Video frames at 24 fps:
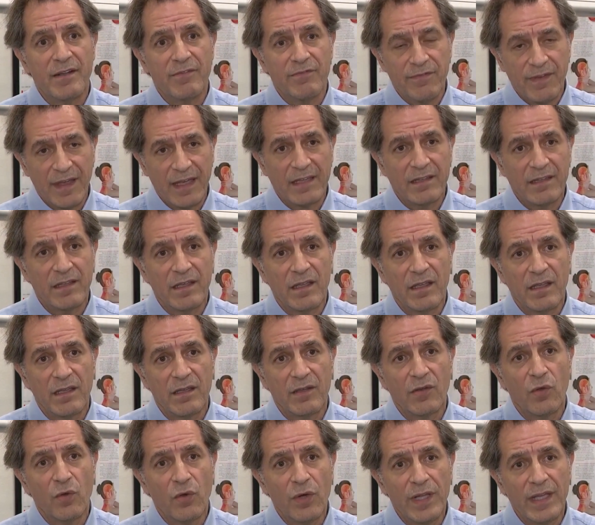that affect the
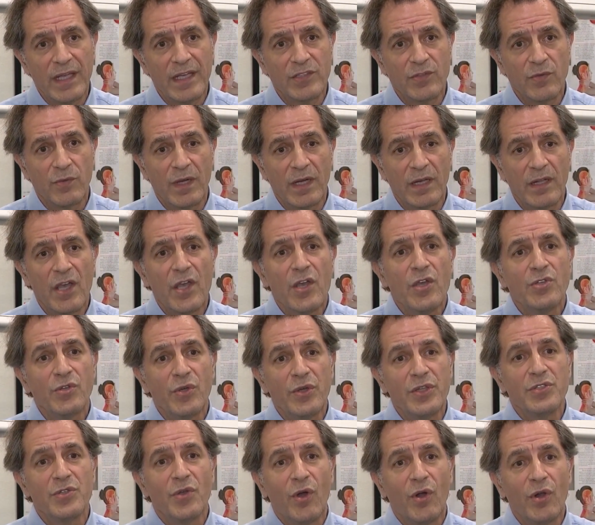cornea as well. So
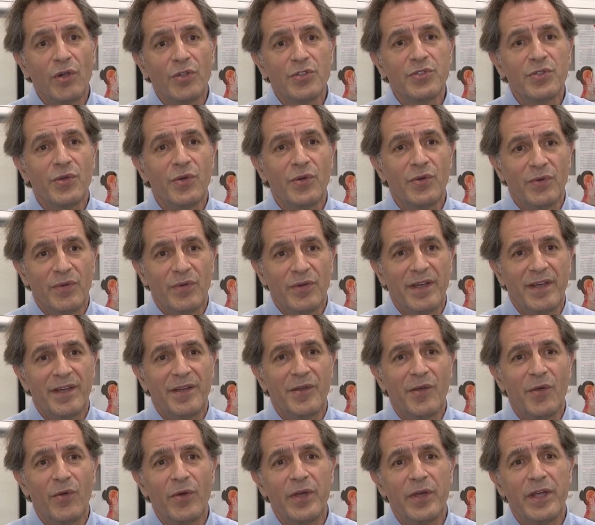it's also
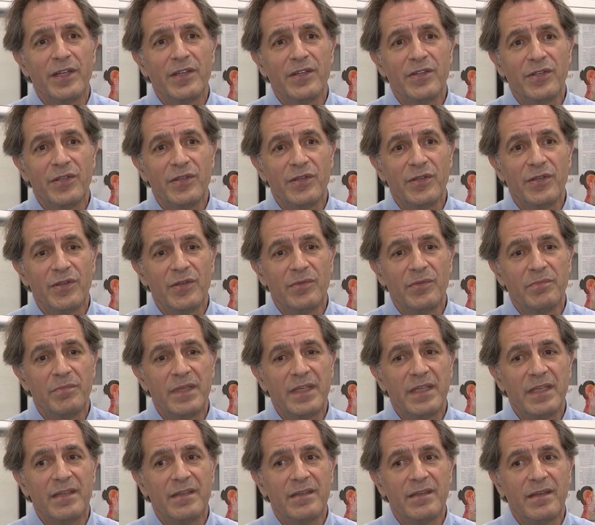going to
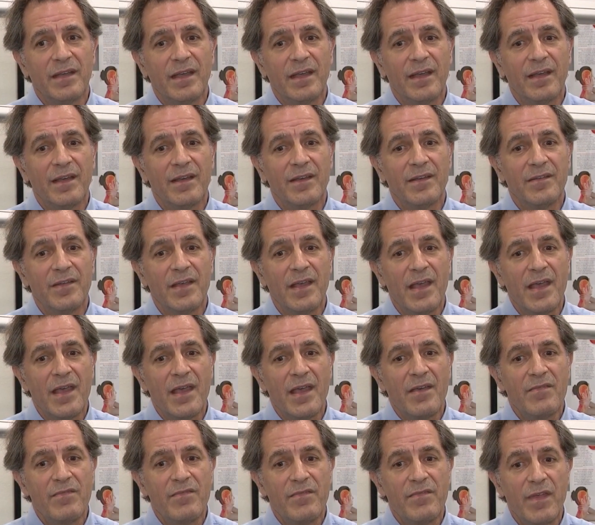be
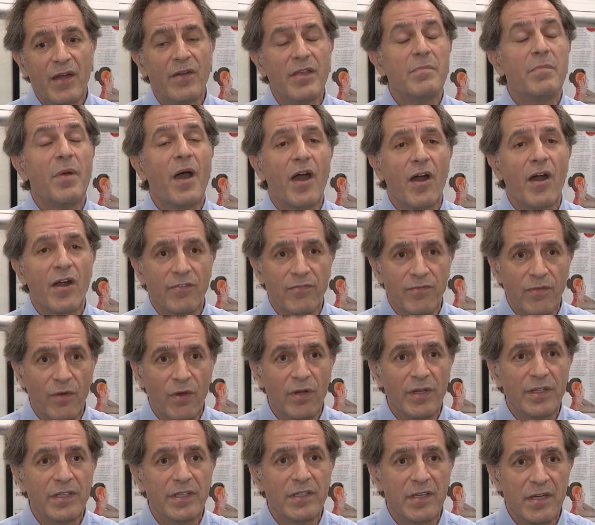very
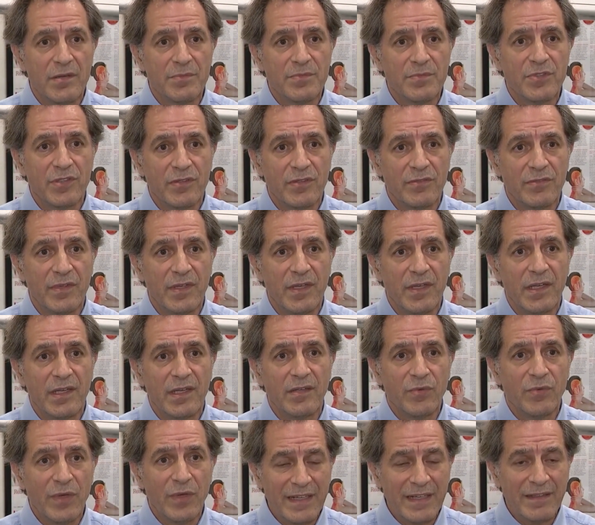powerful in terms of
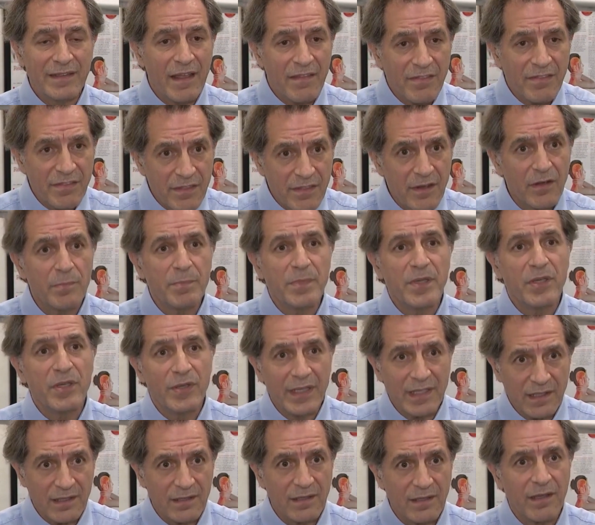creating that
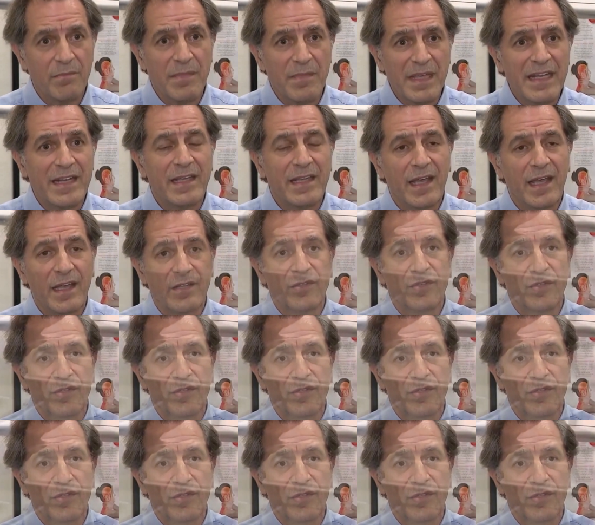therapeutic media